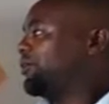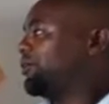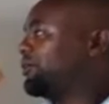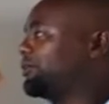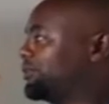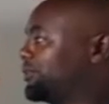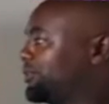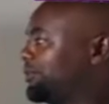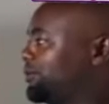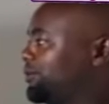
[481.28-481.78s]

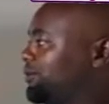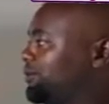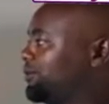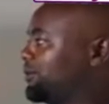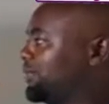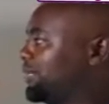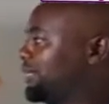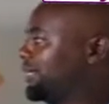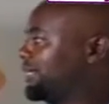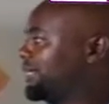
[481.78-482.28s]
Also,
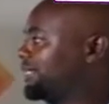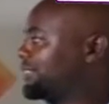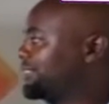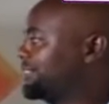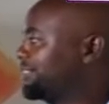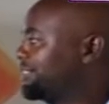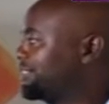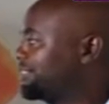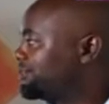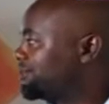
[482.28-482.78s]
let
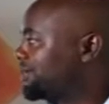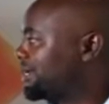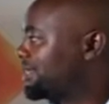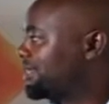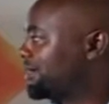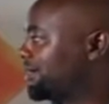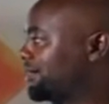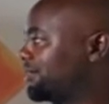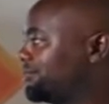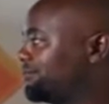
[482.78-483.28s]
us read it
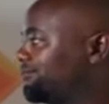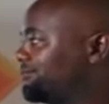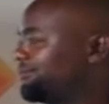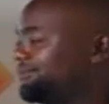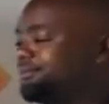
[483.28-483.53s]
together.